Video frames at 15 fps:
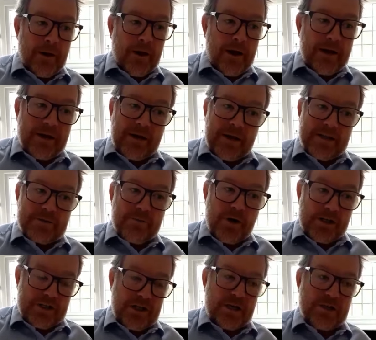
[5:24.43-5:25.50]
And I guess
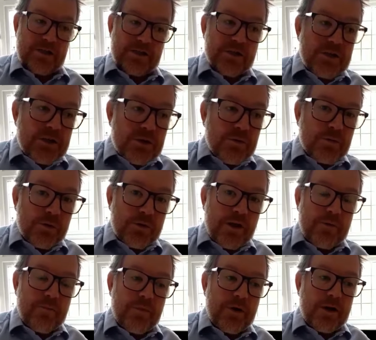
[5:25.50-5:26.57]
my challenge to you will
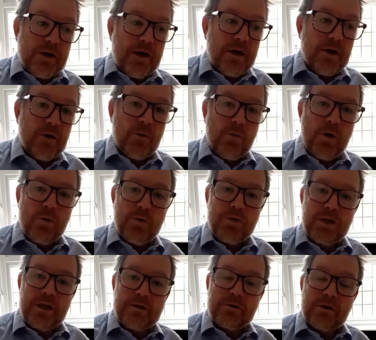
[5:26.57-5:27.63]
then be, what will
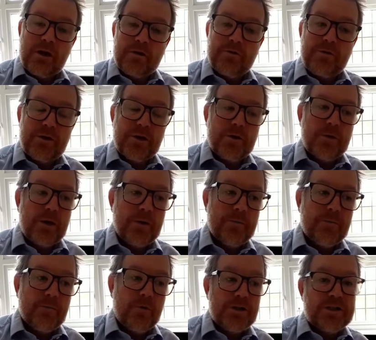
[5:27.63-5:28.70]
that look like for you?
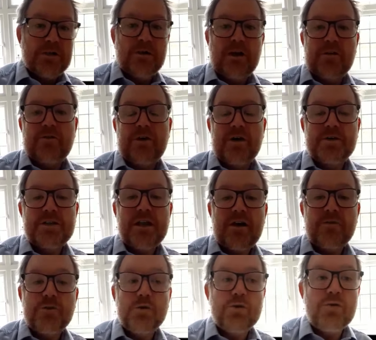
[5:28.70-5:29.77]
What does it look like for our
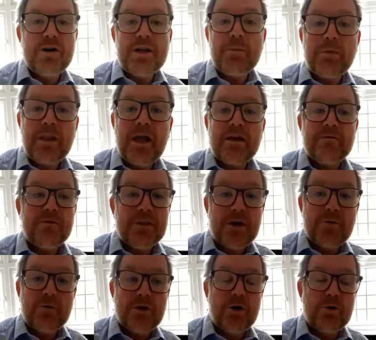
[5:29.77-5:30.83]
staff who are already planning for
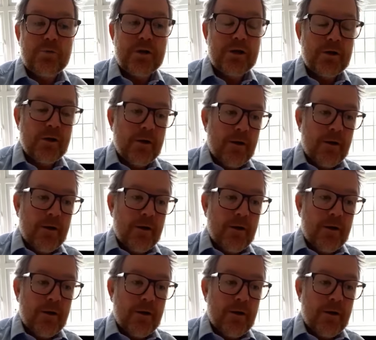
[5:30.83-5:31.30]
that reopening?